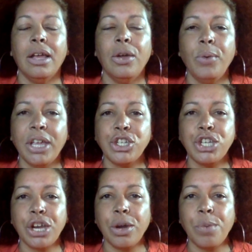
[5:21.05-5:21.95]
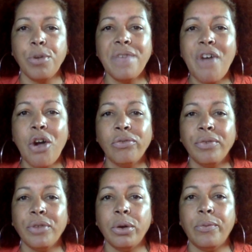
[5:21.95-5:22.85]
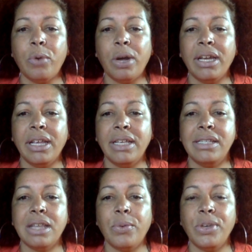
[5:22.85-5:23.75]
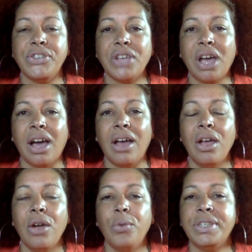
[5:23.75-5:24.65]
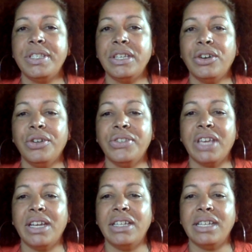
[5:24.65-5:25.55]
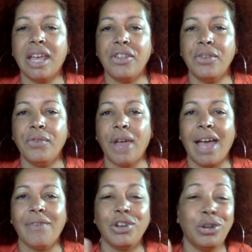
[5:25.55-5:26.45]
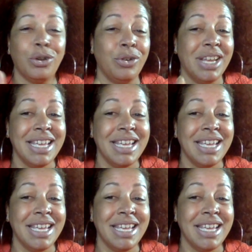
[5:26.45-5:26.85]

We can share a brief overview of what it is that we saw. We see girls getting together for afternoon